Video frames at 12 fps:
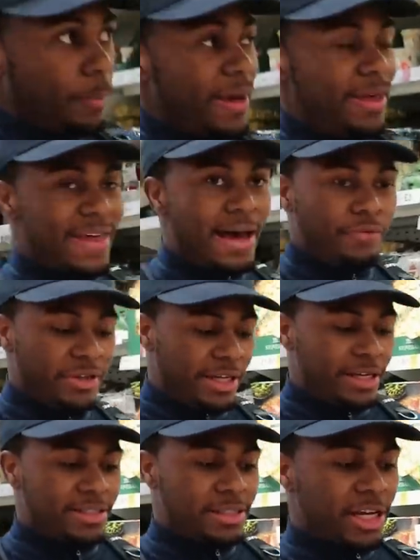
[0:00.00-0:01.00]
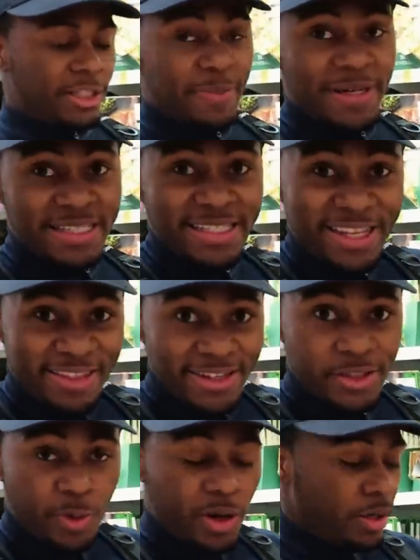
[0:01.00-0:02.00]
compare that ridiculous sized pizza to
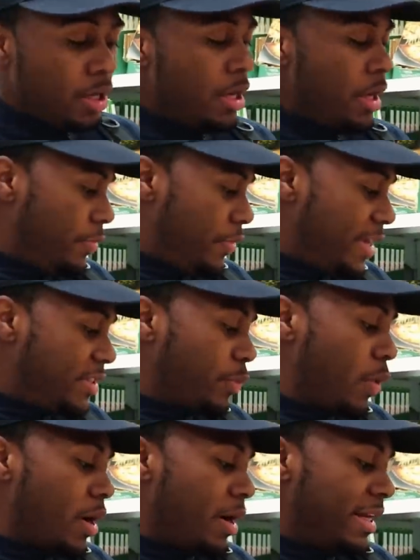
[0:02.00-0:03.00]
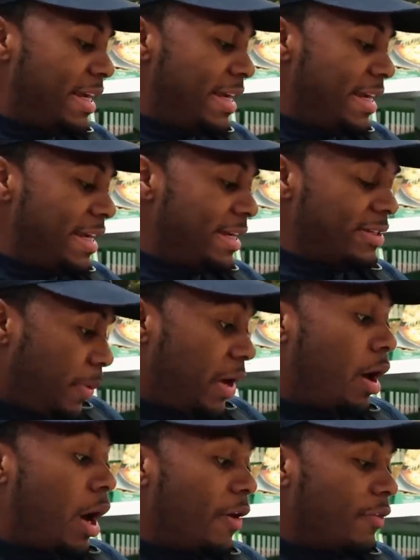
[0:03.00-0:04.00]
this one is,
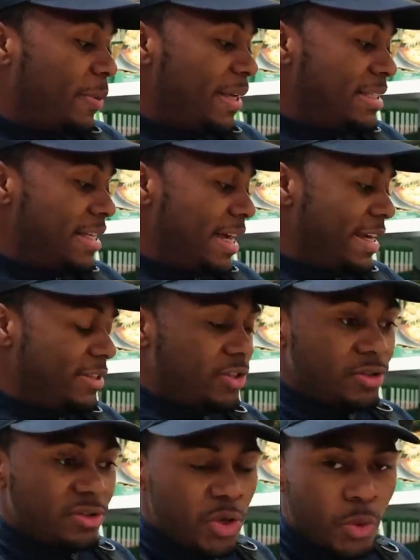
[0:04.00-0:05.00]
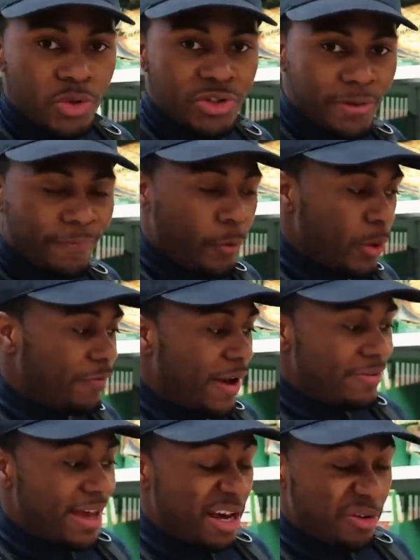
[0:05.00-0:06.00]
per half a pizza, is
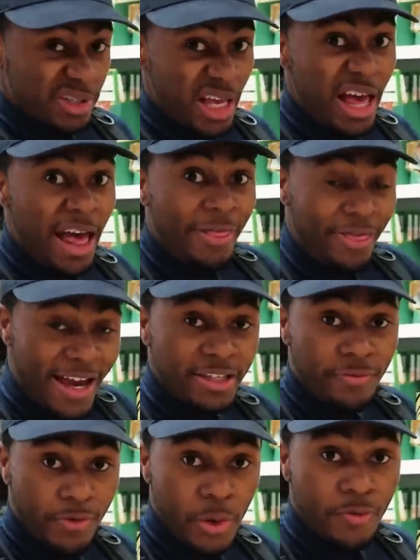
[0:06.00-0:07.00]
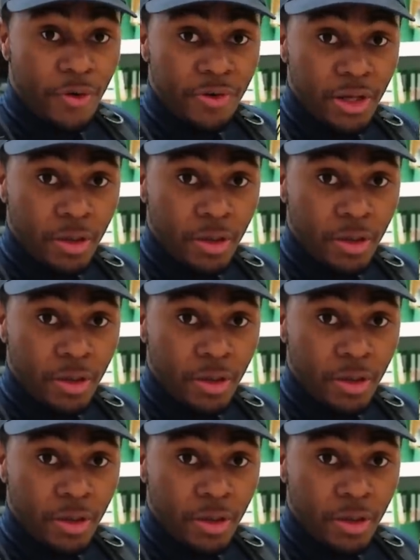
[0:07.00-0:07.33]
245 calories. That is very, very